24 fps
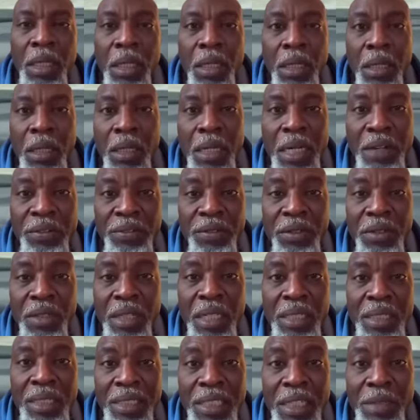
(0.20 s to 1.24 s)
Good afternoon,
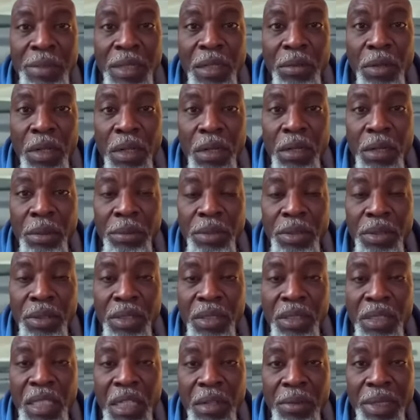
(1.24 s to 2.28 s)
ladies and gentlemen. Welcome to
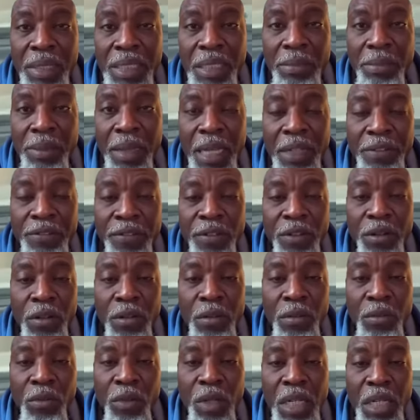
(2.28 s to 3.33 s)
sustenance, the
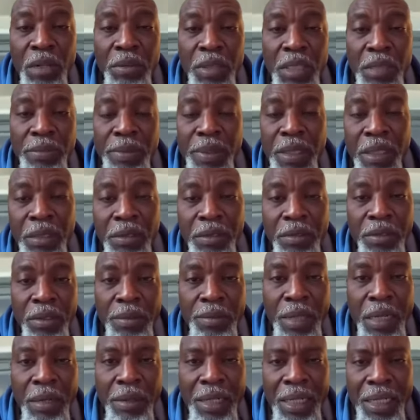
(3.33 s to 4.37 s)
platform where we speak truth to
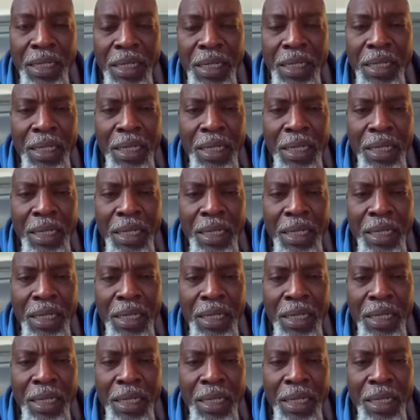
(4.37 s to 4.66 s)
power.